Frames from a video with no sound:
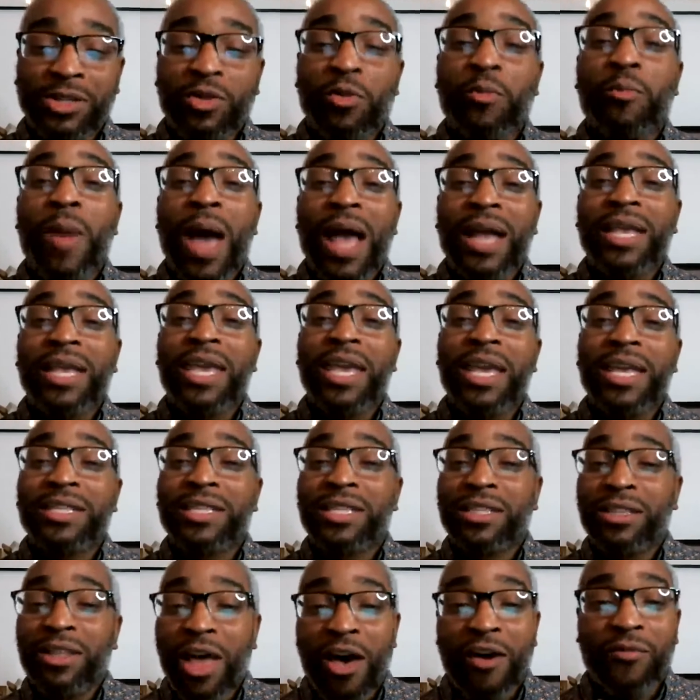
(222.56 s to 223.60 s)
So my
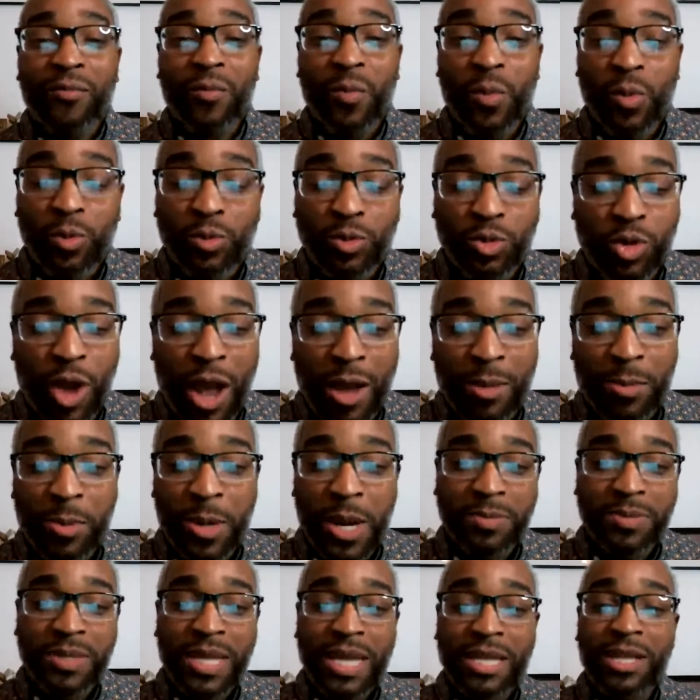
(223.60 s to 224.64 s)
kids love moondrop
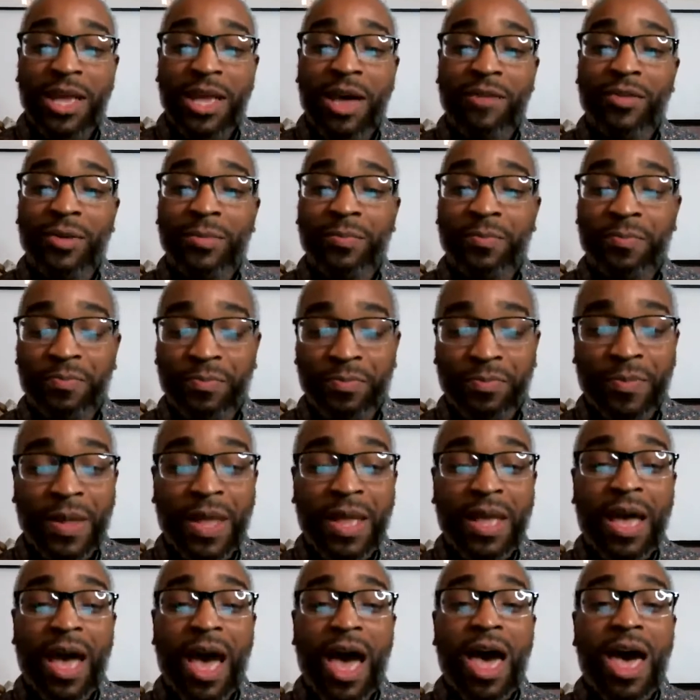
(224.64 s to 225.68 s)
grapes. They love them.
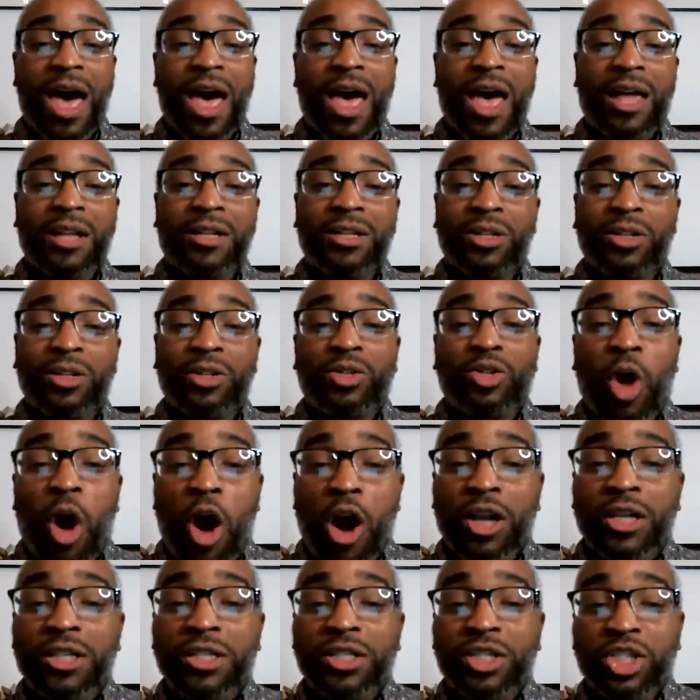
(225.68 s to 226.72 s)

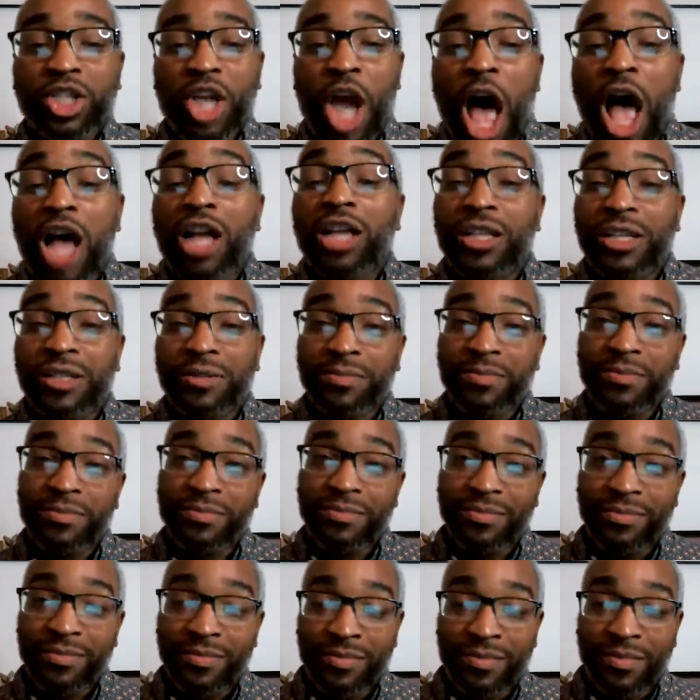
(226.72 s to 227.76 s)
Dark chocolate.
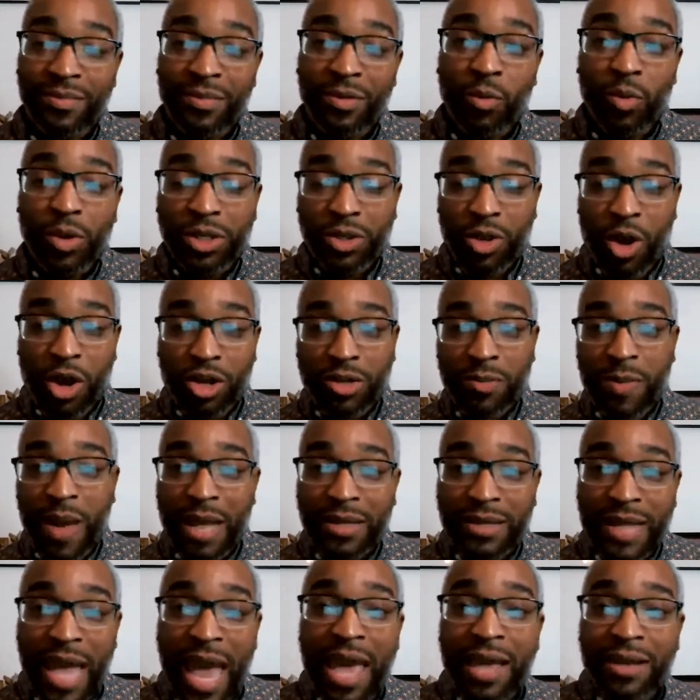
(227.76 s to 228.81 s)
We talked
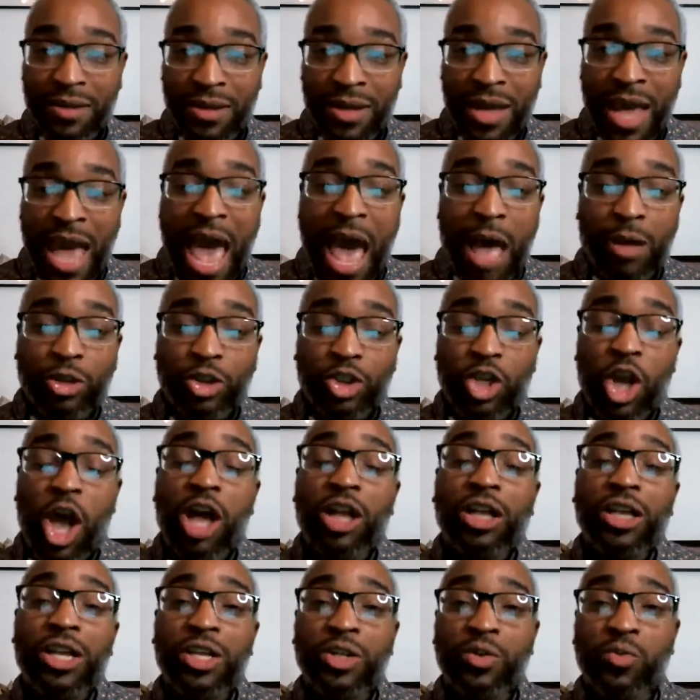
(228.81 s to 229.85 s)
about that. How
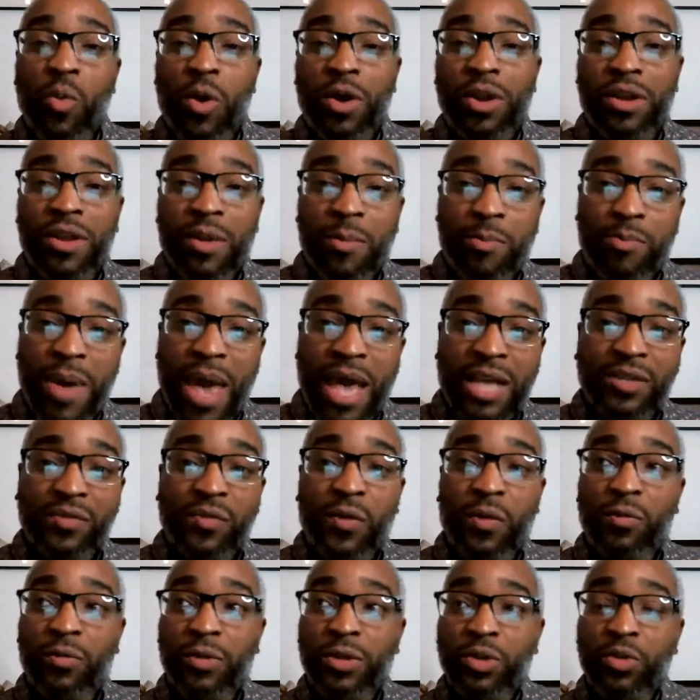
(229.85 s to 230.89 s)
chocolate is one of the best
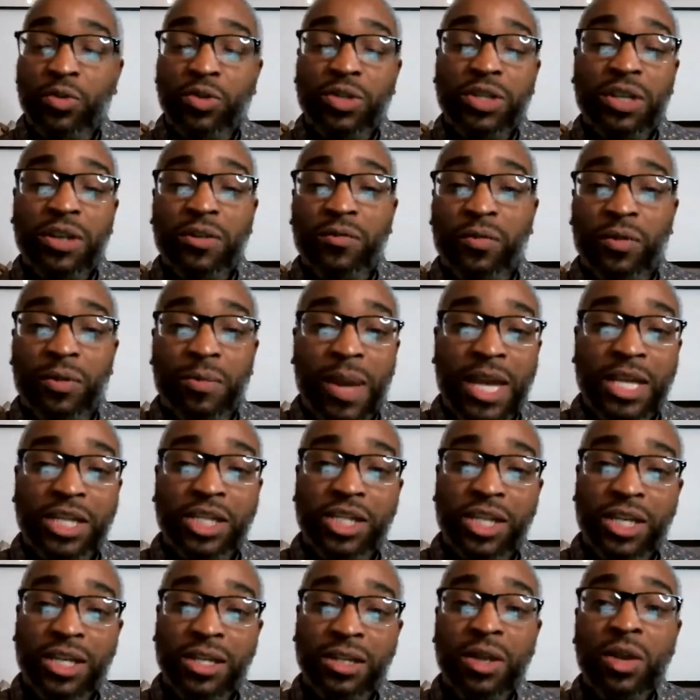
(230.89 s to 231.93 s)
for reducing
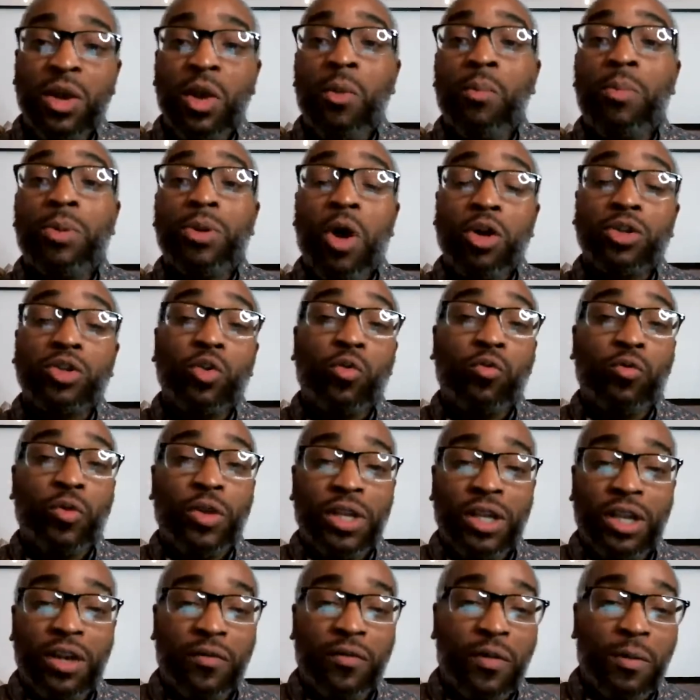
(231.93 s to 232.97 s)
inflammation, but also
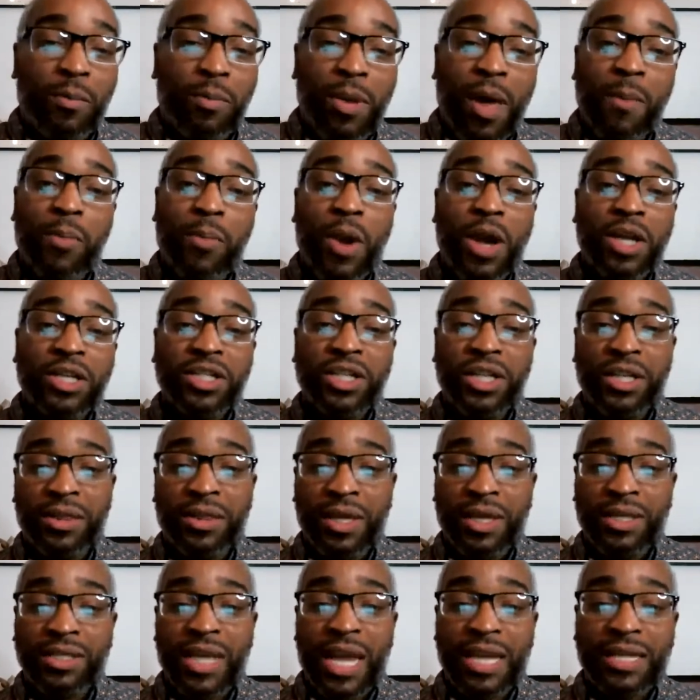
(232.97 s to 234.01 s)
really good for blood pressure and
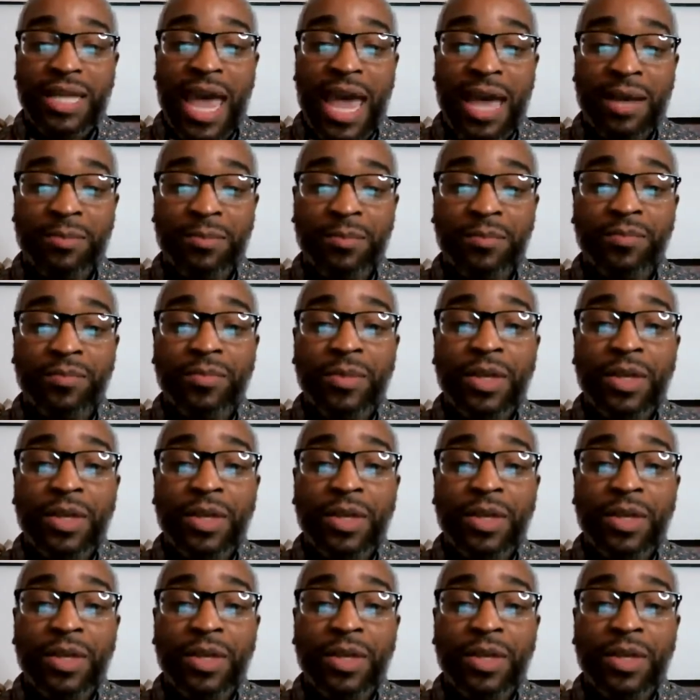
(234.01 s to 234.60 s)
things like that.